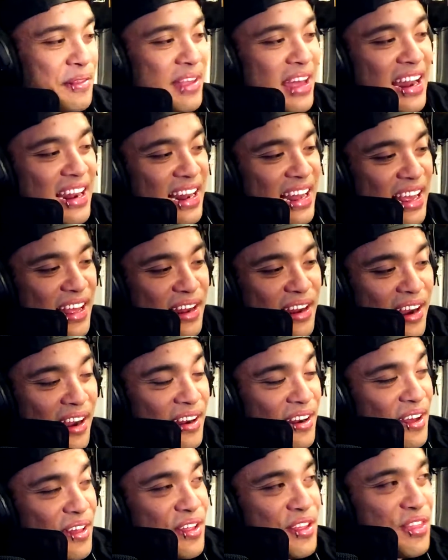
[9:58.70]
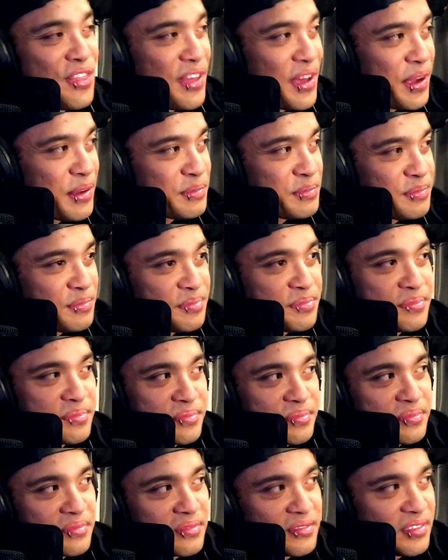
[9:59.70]
And I got another thing.
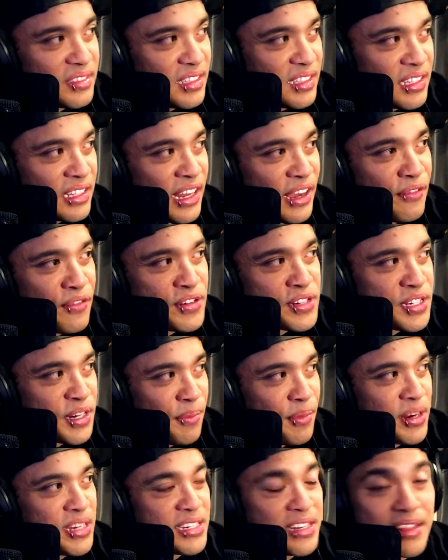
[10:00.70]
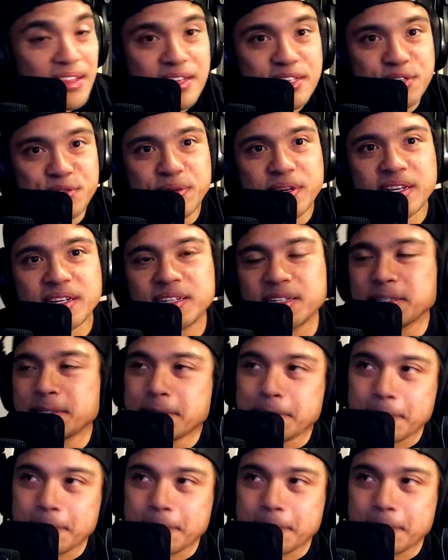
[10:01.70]
Like, for some reason this week,